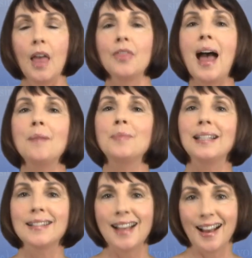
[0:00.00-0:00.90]
That
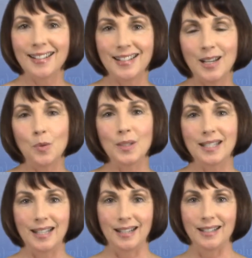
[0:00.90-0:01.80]
means x equals
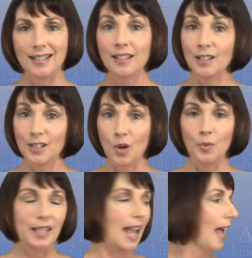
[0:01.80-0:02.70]
6. So
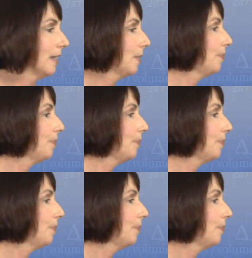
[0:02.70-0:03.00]
we get